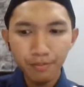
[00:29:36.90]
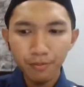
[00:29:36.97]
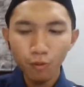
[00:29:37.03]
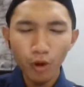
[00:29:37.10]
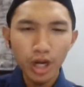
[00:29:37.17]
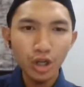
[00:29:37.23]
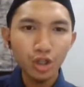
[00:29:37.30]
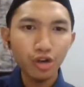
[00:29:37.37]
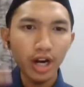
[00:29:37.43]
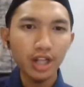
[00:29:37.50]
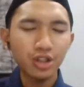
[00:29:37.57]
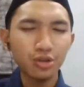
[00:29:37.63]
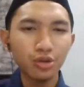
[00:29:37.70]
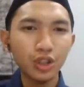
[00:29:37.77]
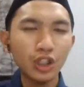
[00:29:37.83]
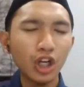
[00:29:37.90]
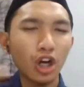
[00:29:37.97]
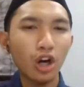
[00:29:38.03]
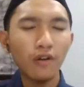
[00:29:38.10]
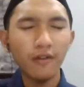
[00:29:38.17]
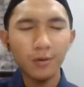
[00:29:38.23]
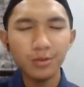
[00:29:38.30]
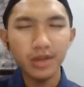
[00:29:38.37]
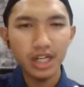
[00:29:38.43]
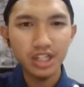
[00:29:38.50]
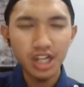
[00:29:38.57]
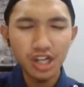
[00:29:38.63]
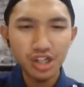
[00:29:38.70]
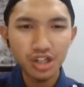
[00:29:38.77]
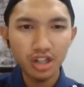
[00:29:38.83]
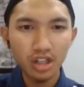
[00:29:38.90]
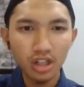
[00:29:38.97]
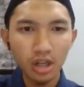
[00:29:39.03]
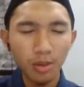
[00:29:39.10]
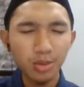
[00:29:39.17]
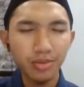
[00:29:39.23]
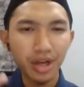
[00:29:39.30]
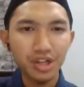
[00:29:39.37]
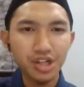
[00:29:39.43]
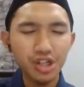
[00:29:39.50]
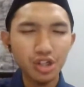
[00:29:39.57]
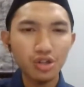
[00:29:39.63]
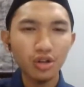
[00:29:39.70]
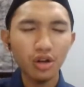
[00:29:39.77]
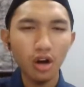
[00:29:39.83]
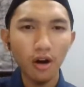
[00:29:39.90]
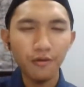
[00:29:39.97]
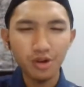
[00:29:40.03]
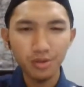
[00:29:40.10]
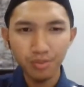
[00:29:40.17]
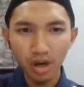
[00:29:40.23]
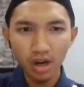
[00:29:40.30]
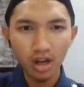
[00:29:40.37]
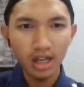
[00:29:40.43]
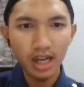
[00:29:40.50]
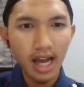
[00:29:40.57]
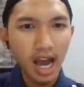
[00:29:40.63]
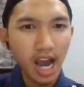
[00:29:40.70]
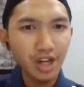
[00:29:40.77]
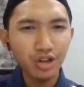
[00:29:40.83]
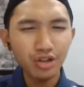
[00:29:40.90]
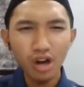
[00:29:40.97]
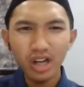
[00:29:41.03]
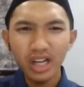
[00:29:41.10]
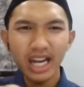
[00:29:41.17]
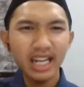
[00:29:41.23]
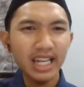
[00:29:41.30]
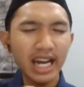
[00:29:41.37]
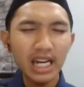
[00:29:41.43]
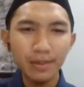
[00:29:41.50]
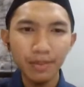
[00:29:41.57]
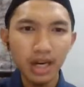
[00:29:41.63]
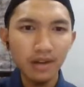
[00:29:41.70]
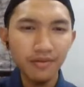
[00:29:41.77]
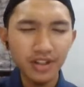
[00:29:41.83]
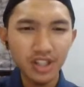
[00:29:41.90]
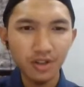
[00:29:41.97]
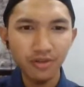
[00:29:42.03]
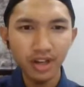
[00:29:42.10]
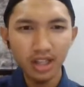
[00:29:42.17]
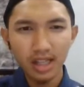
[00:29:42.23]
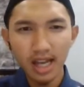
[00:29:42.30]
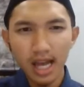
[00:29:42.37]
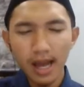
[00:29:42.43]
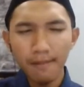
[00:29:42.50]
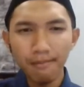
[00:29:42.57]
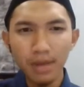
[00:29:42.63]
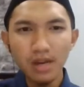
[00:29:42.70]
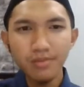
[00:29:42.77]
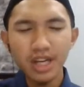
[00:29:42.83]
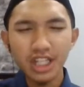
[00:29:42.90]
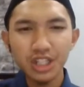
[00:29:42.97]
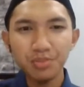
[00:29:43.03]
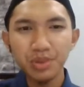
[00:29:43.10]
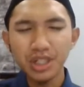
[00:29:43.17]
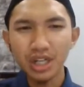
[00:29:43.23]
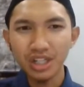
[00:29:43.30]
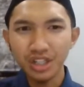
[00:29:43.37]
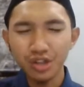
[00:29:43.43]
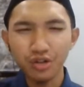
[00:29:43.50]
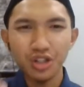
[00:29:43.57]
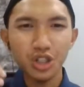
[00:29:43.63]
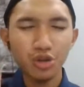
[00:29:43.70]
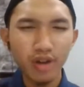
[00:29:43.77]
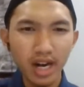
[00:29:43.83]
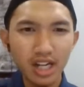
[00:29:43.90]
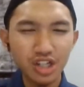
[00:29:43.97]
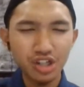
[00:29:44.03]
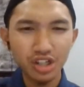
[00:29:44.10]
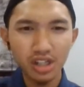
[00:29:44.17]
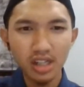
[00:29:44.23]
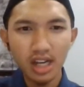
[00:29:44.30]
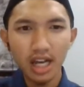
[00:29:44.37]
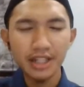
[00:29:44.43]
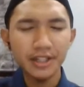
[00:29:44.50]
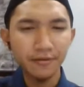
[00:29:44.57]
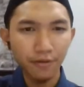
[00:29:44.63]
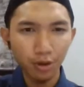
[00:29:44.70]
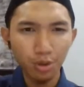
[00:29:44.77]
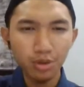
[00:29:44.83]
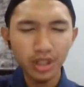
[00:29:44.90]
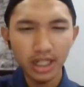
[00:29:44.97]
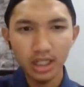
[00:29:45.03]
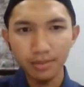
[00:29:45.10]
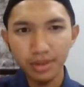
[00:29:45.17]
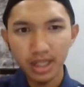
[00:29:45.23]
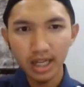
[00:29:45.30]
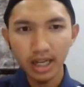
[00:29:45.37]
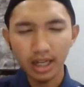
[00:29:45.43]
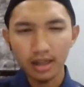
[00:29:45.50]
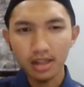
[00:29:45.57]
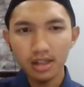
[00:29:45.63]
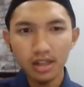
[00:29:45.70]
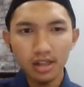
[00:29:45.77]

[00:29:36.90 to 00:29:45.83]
When you try to do a lot of optimization of your product and you're not getting any benefits of it, maybe it's because your strategy is flawed at the beginning.